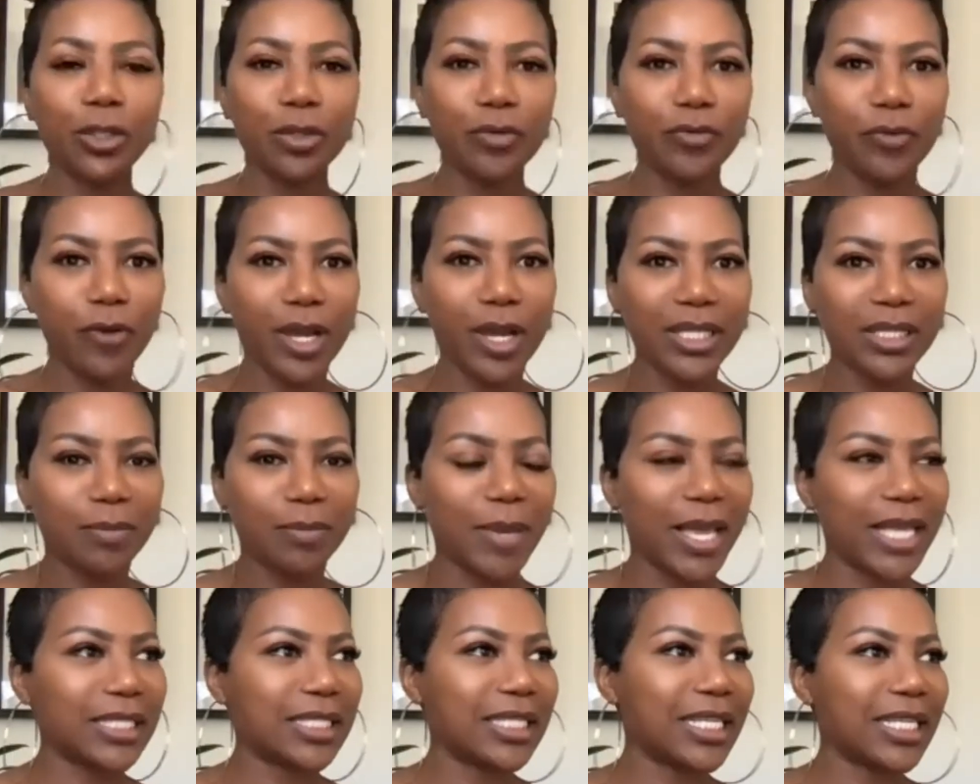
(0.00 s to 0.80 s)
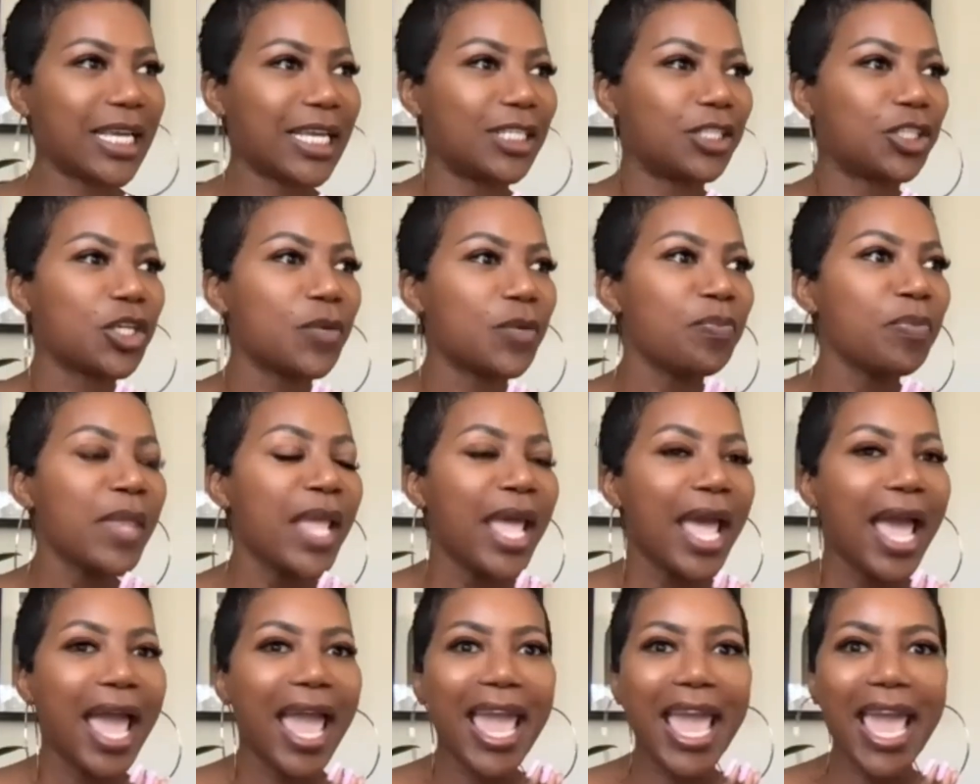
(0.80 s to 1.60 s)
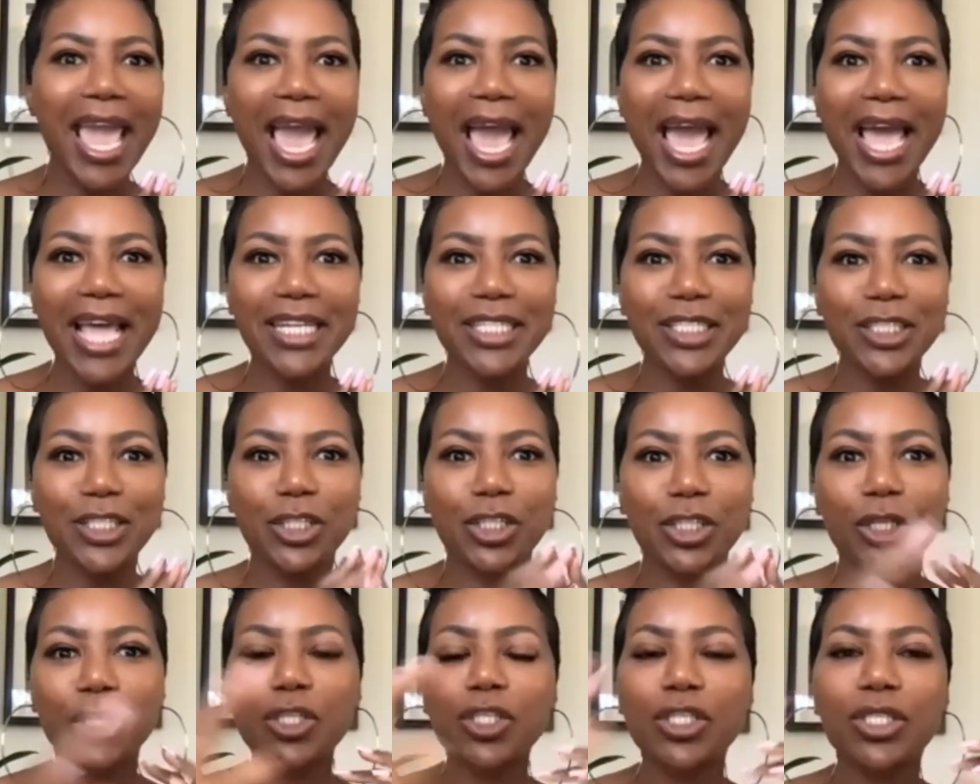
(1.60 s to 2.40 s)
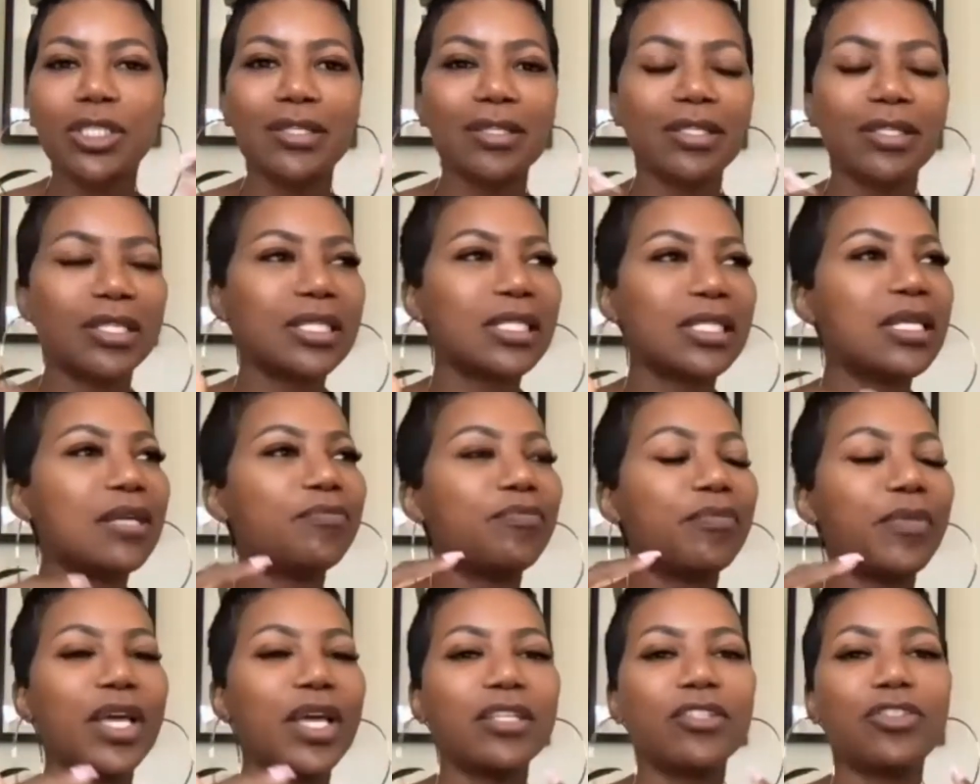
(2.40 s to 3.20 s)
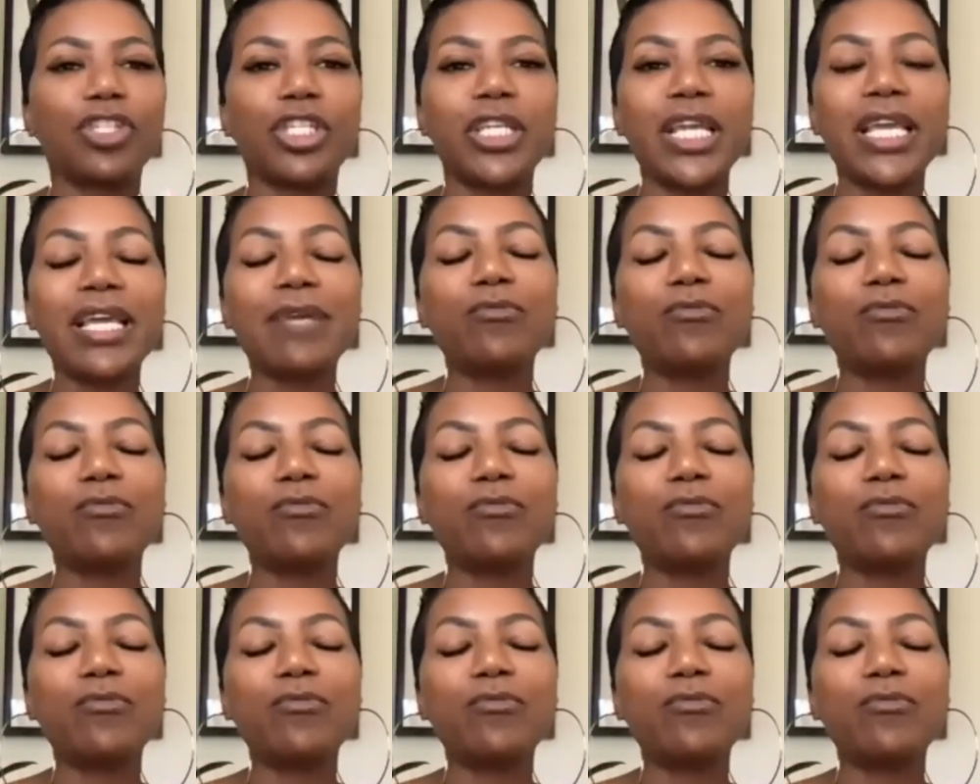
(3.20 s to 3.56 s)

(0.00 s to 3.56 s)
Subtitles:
your voice message, and she